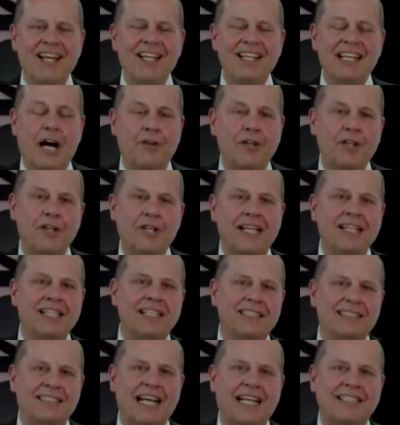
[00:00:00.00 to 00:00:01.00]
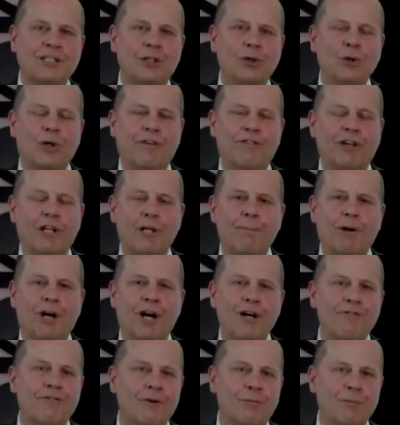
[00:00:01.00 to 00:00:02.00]
Now, the thing that sets Louisville
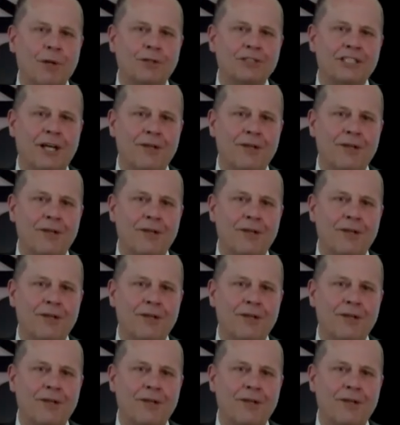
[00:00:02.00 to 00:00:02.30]
apart from those